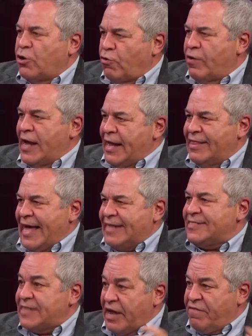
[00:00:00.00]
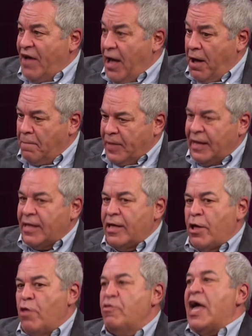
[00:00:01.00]
create that safe harbor
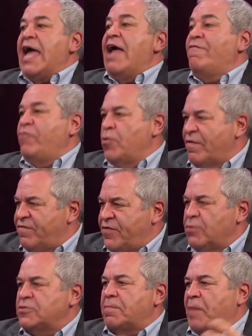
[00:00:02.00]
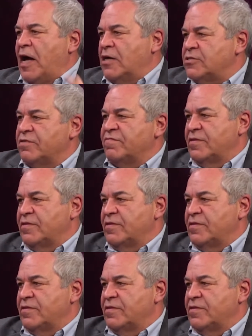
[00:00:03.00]
that everyone feels a part of.